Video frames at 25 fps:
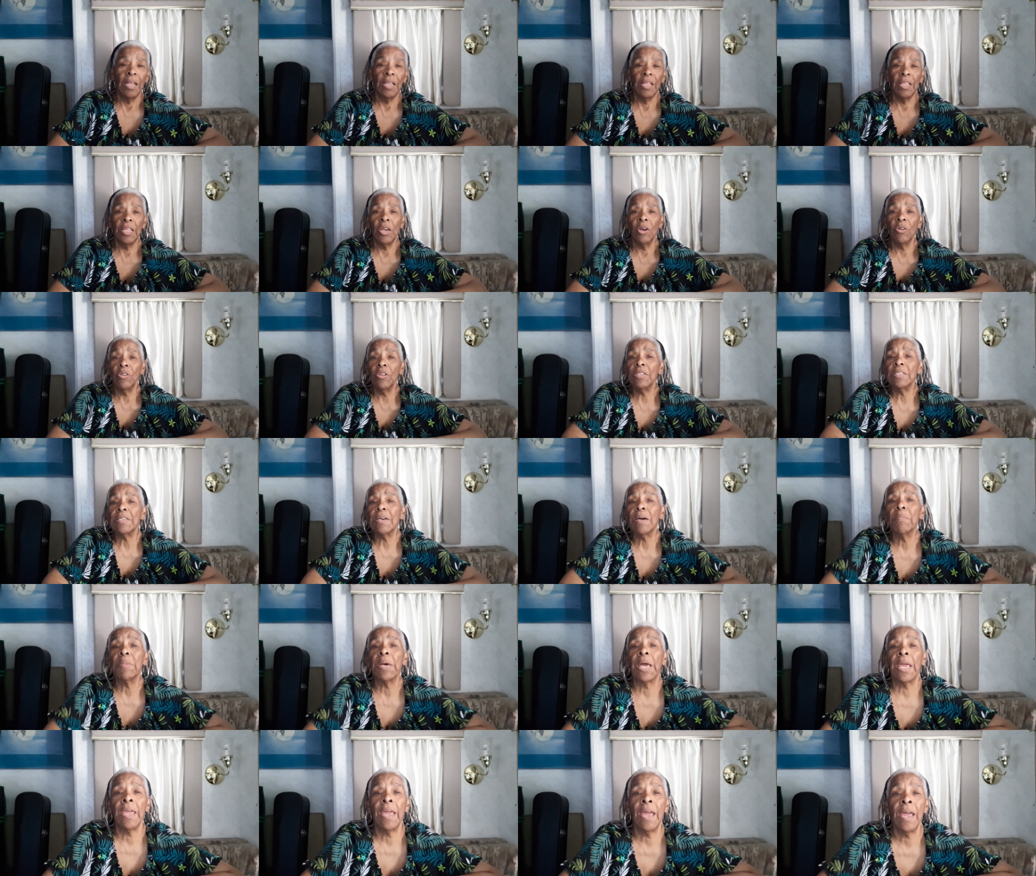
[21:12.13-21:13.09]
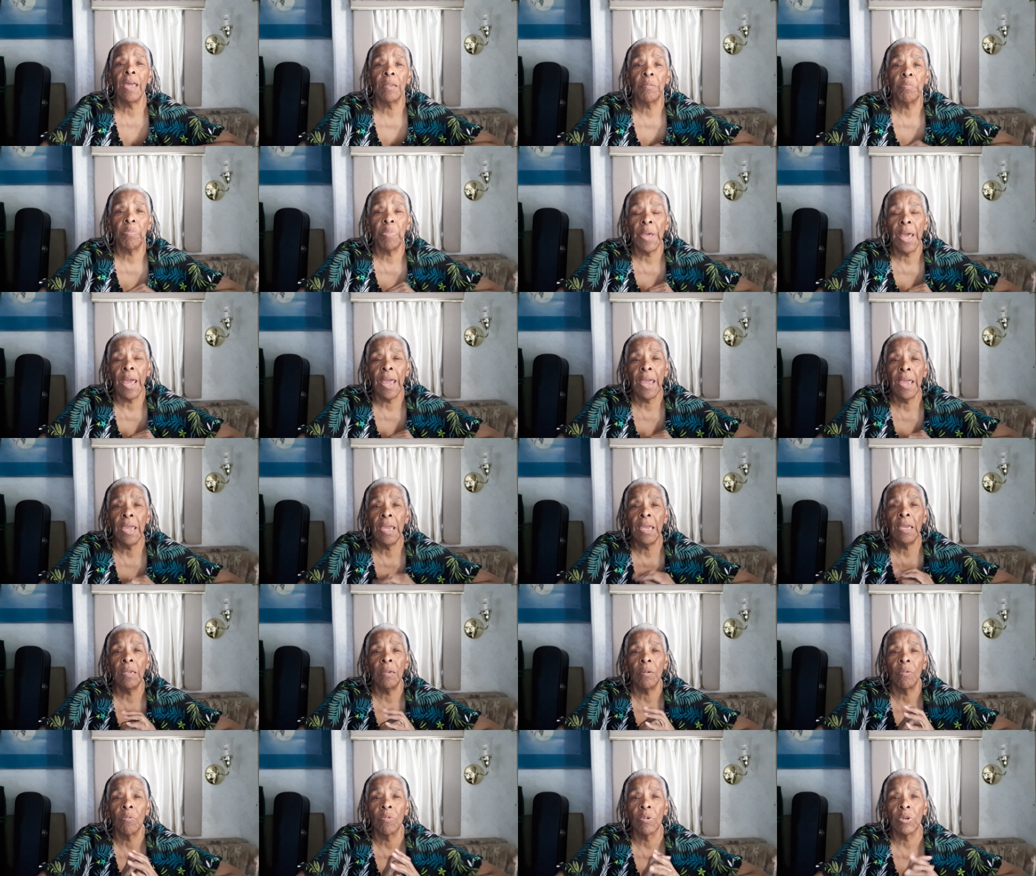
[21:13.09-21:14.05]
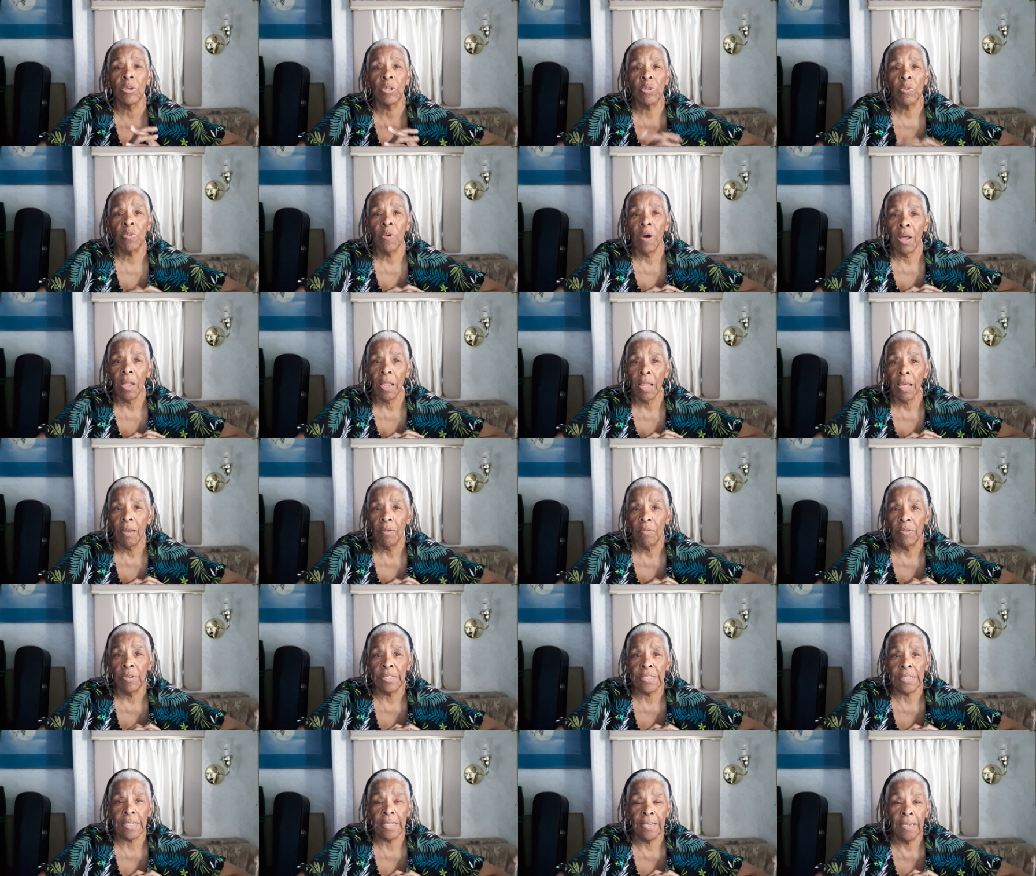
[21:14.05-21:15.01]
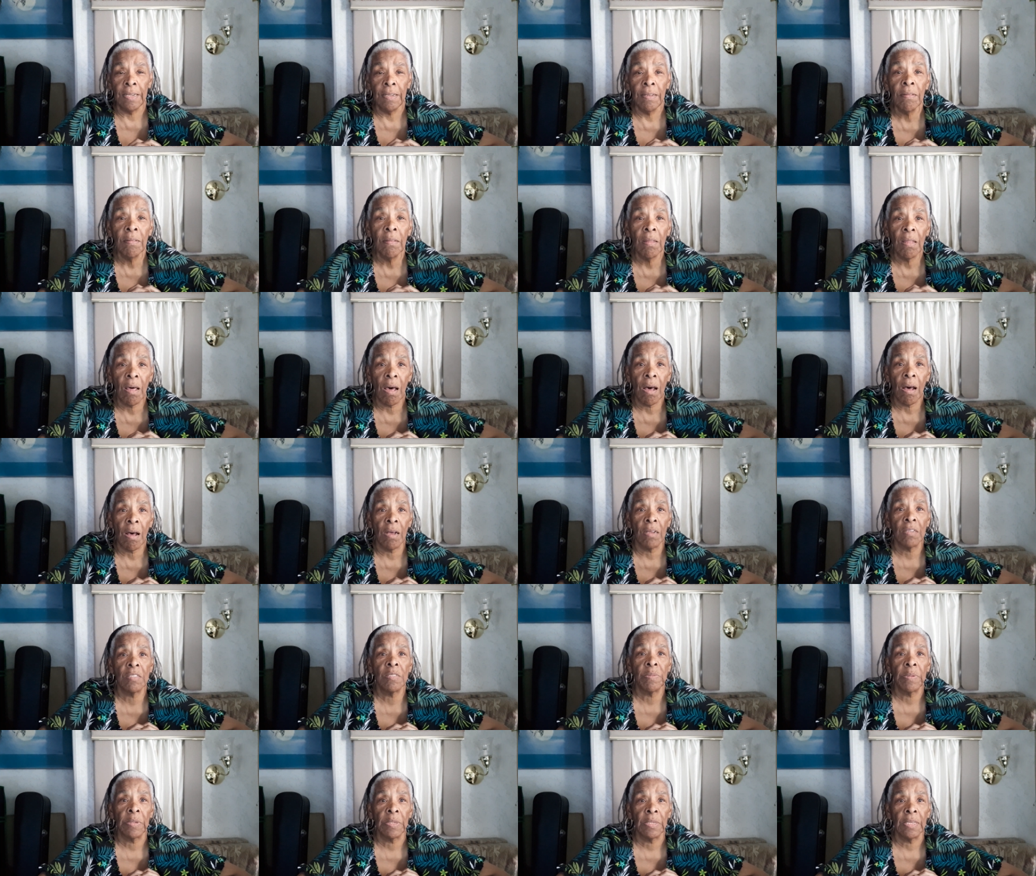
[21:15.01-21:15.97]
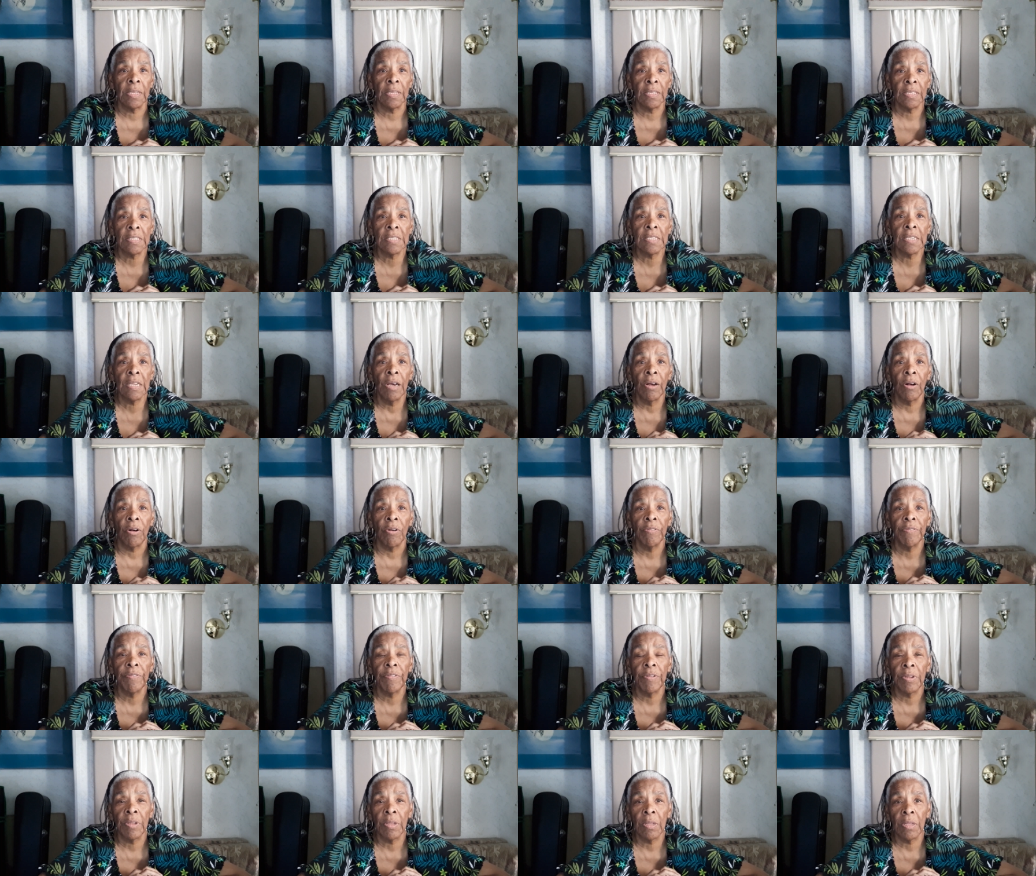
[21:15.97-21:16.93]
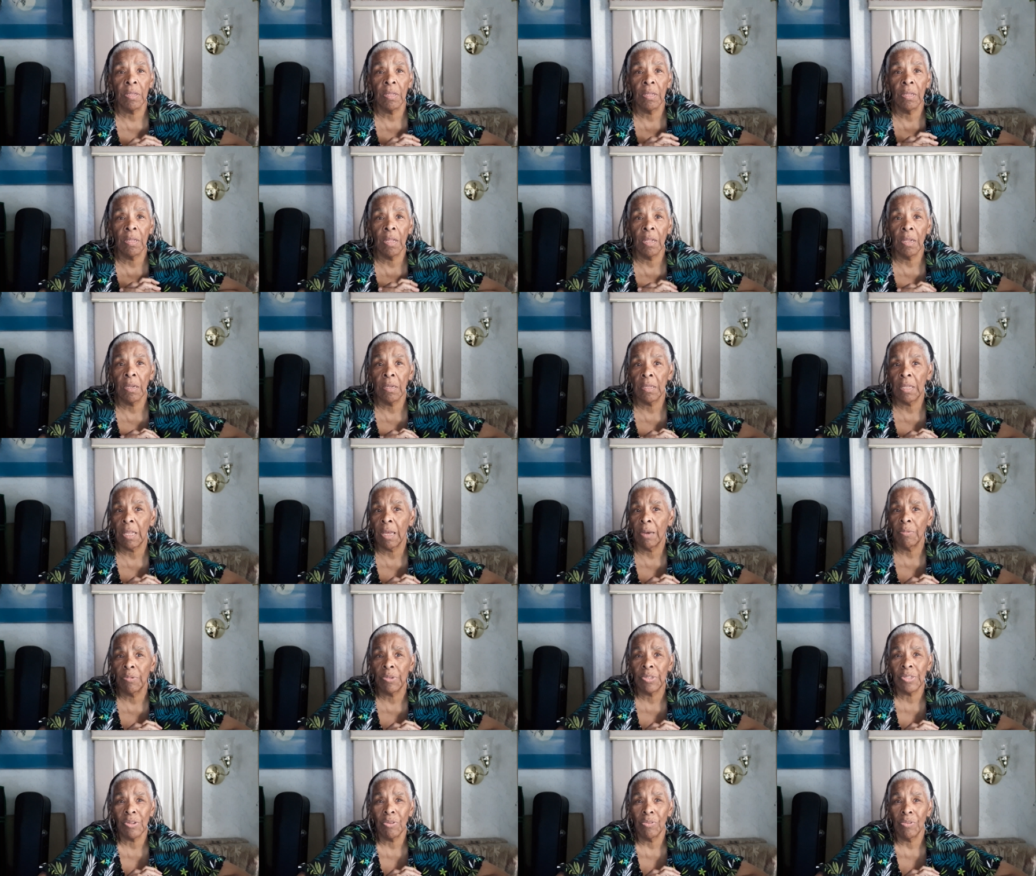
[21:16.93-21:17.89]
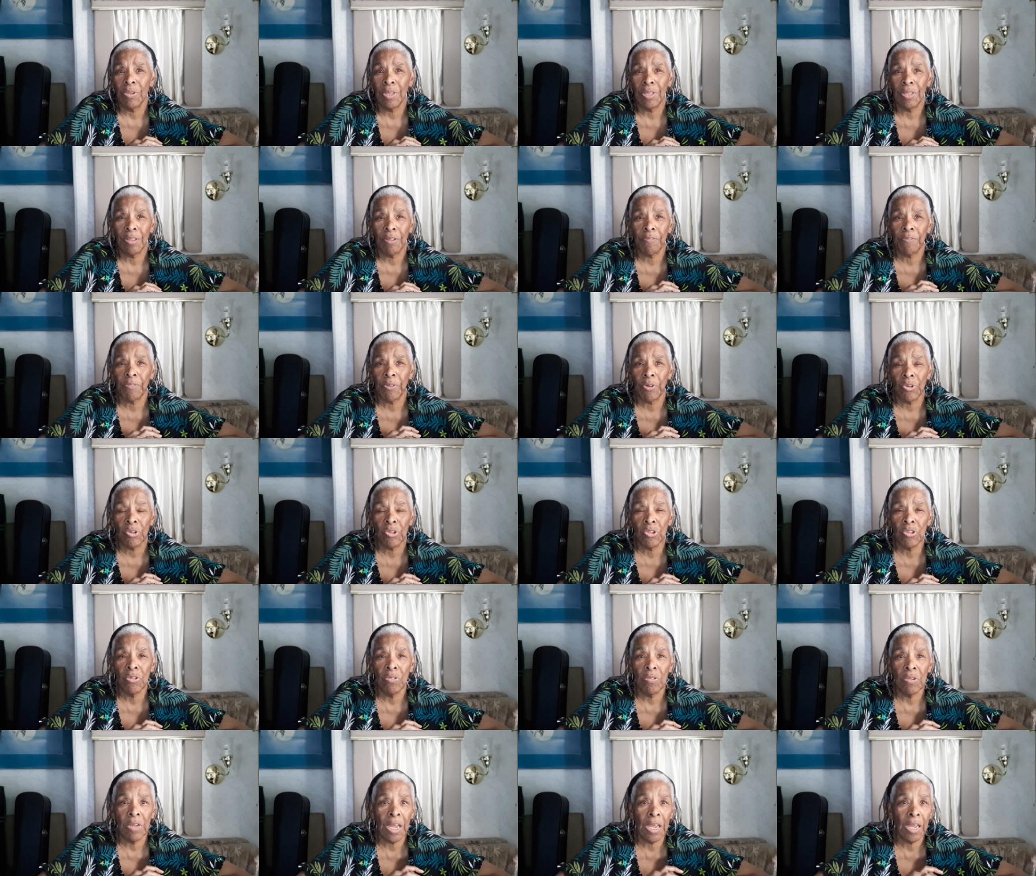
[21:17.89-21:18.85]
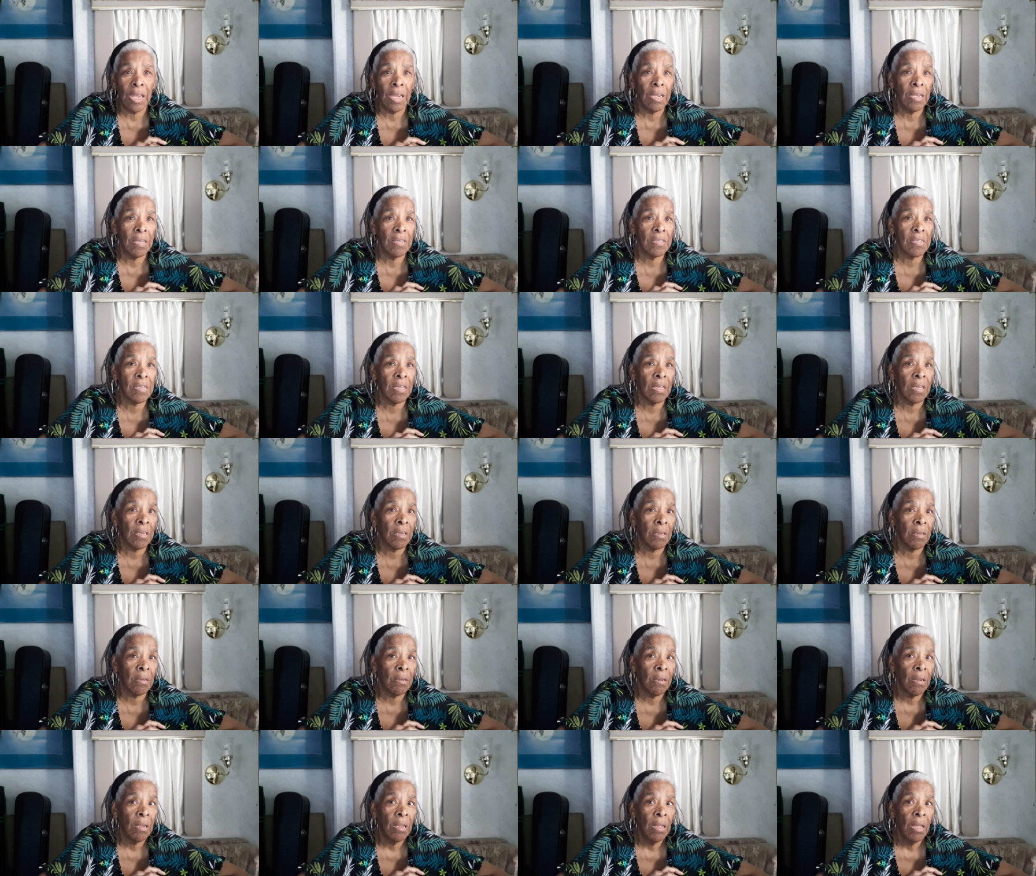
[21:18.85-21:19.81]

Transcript: The only time I had pain was while I was in the hospital itself, and that was only the first 2 days, and